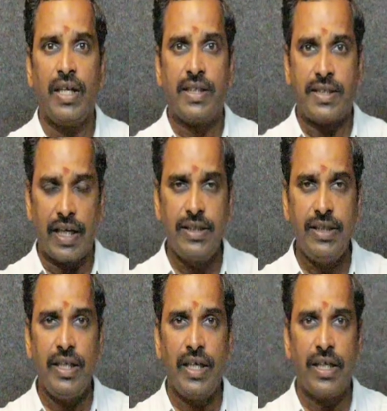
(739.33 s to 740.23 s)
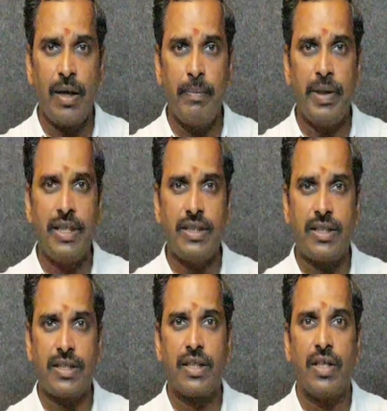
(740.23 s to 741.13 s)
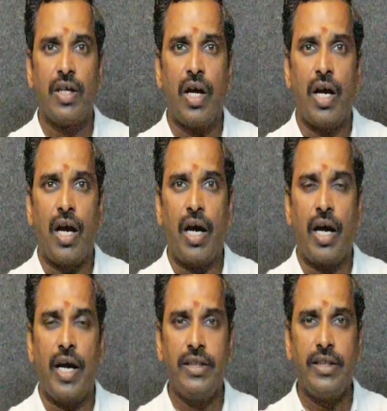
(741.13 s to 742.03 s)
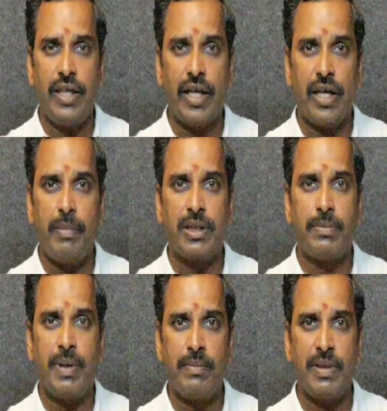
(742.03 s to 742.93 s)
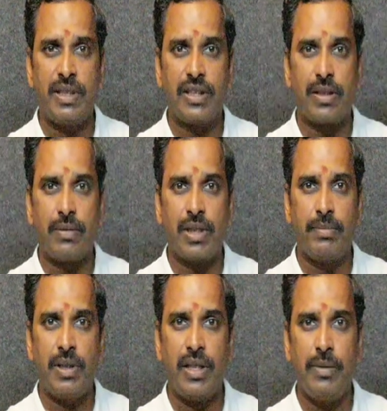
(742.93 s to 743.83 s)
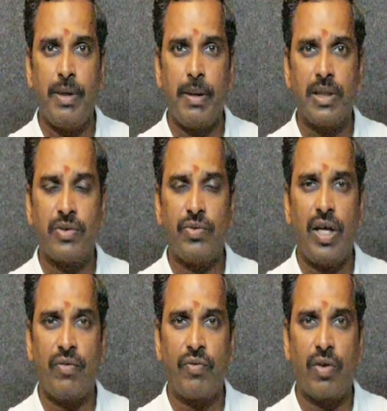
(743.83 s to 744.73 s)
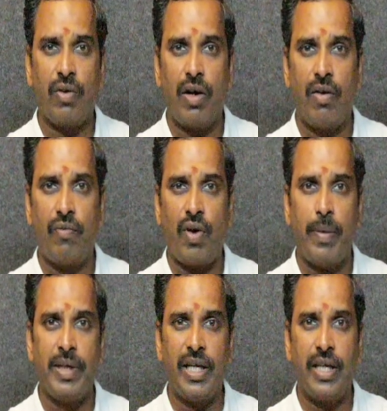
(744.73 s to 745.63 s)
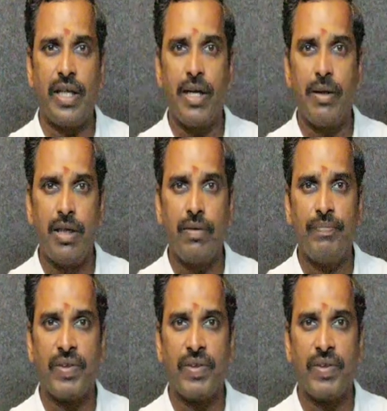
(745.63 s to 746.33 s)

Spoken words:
Structured data means in the database management system subject DBMS, we are forming a table,